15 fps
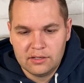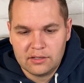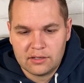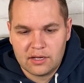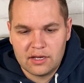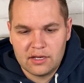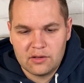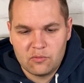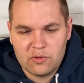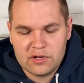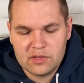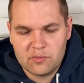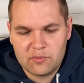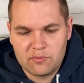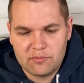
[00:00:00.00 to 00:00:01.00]
Uh, one
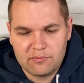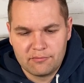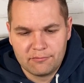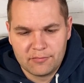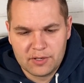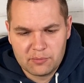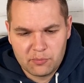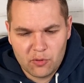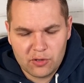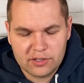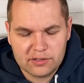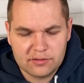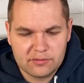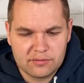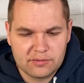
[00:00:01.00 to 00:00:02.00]
of the
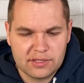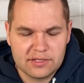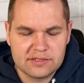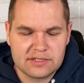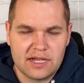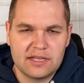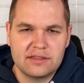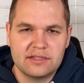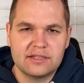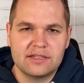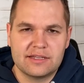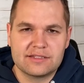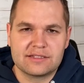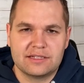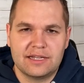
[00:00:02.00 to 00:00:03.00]
important things I
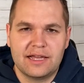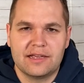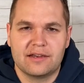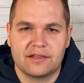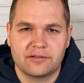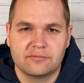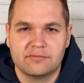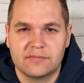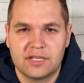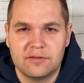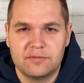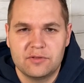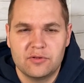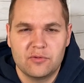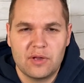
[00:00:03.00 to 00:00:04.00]
think is lighting.
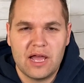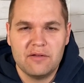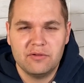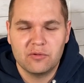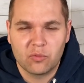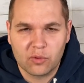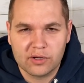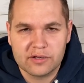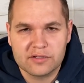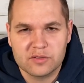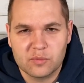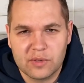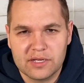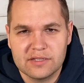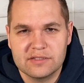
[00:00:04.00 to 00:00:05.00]
If you have a
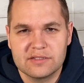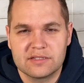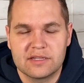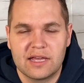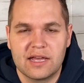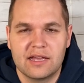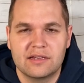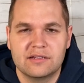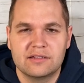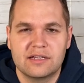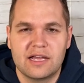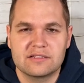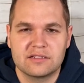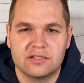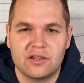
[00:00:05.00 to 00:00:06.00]
workspace that
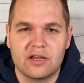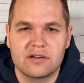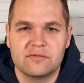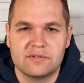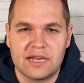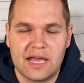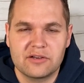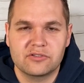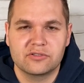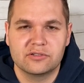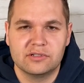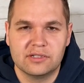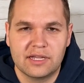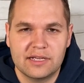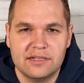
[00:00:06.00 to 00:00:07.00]
has a lot of
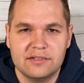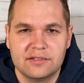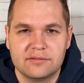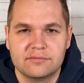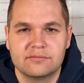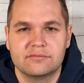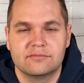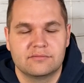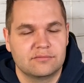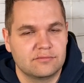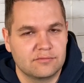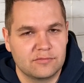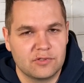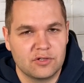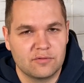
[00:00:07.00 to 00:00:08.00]
natural light,
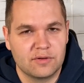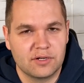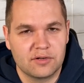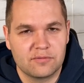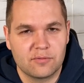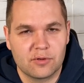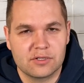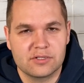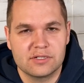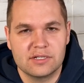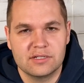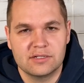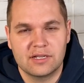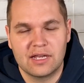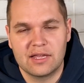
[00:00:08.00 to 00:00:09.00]
you're very
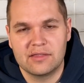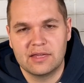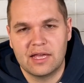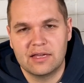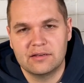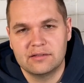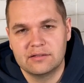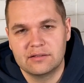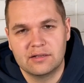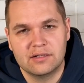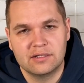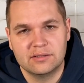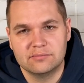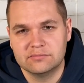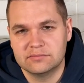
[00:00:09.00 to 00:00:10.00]
fortunate, and that
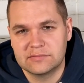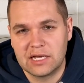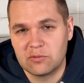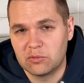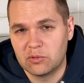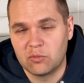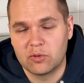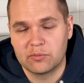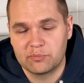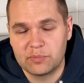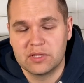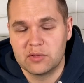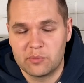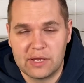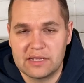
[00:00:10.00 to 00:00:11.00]
um, that will work,
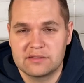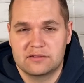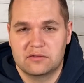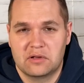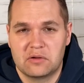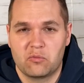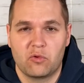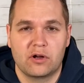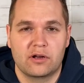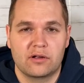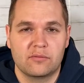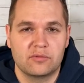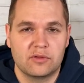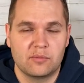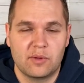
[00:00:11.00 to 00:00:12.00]
be the best and
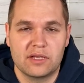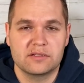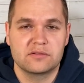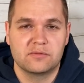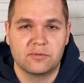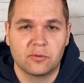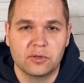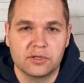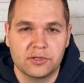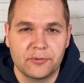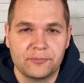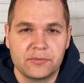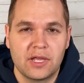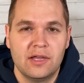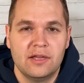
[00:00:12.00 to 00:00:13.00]
work the best for you.
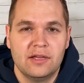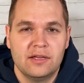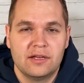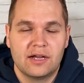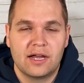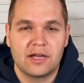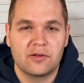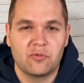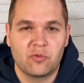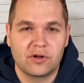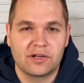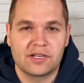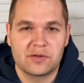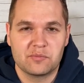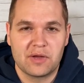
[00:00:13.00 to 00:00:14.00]
I
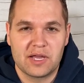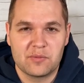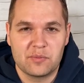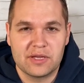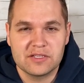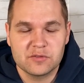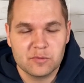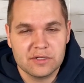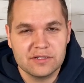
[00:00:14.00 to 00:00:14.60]
work in my basement,